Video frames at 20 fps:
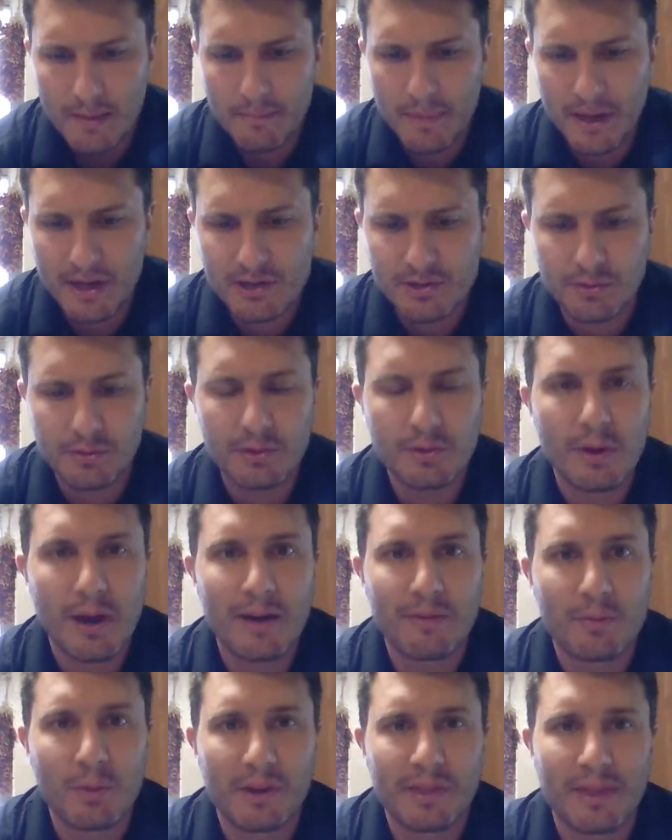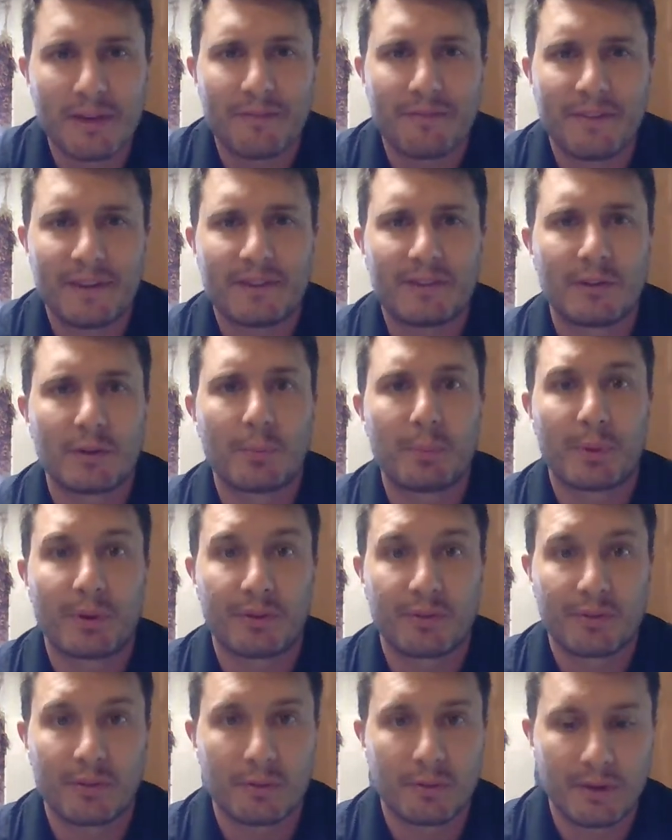Make sure you have one that fits your
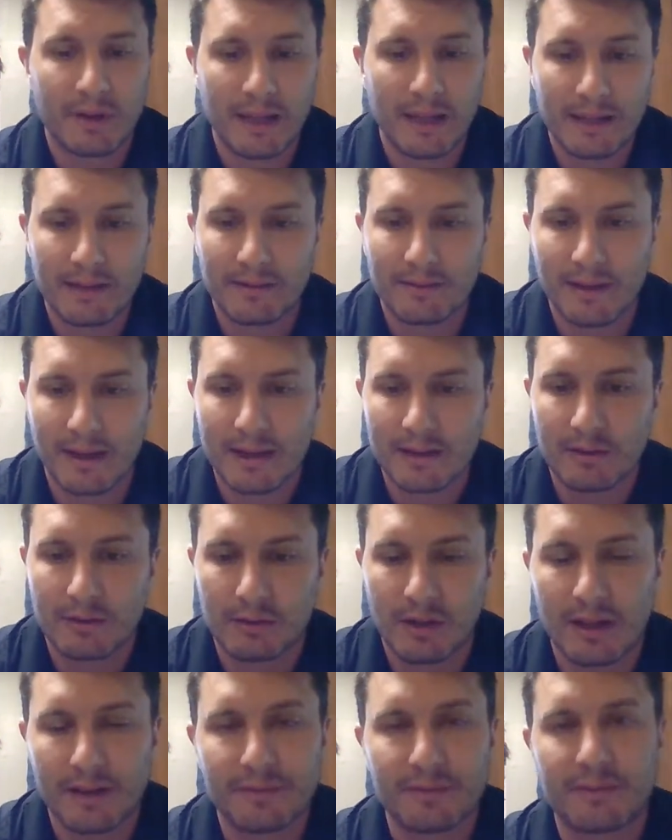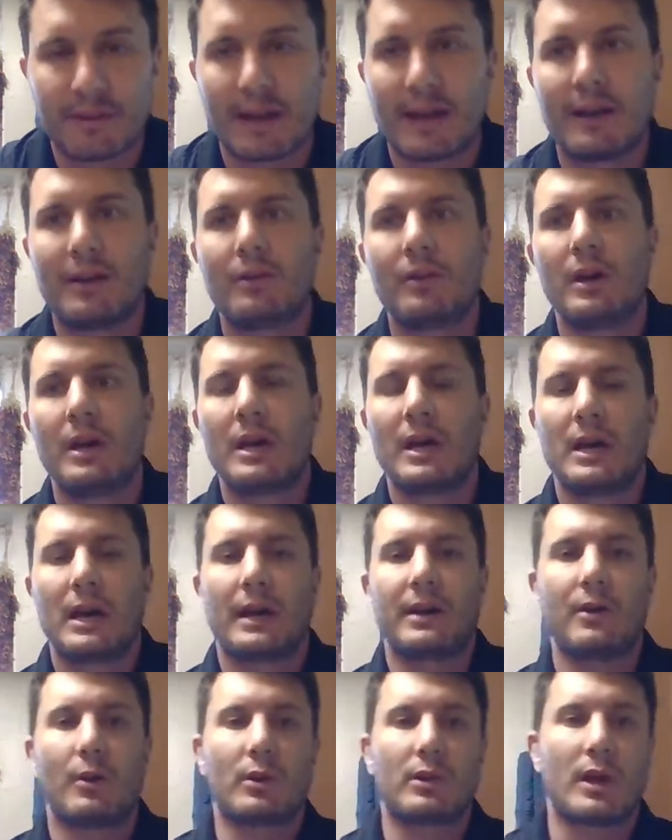personal needs and your lifestyle.
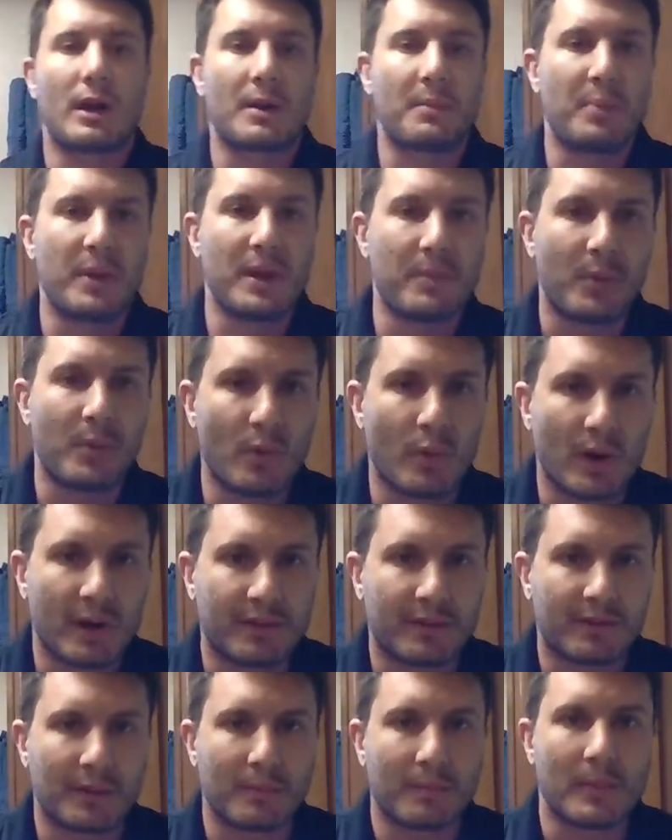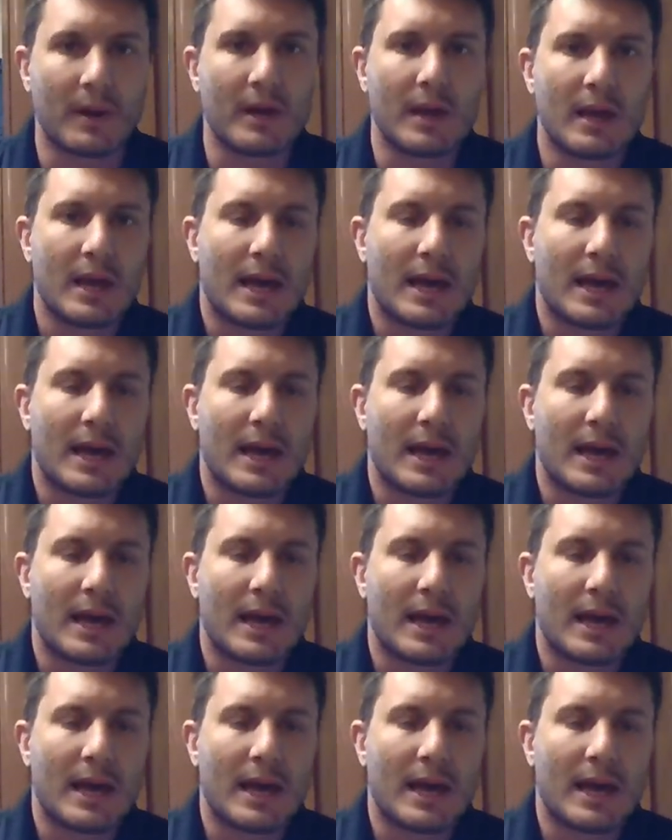I know a lot of people want some,